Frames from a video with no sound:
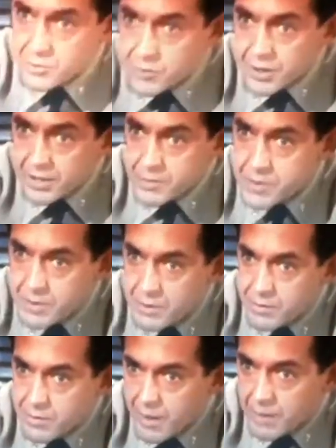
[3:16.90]
any dreams
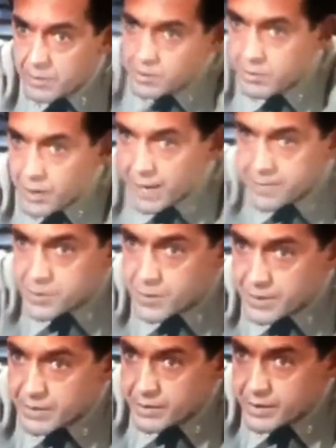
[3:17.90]
you can remember?
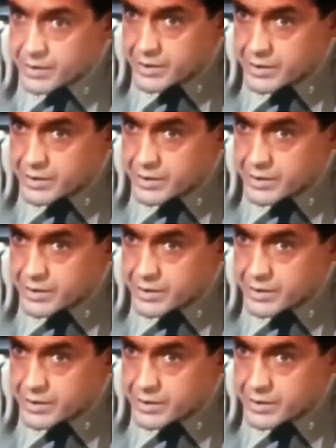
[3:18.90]
Perhaps one that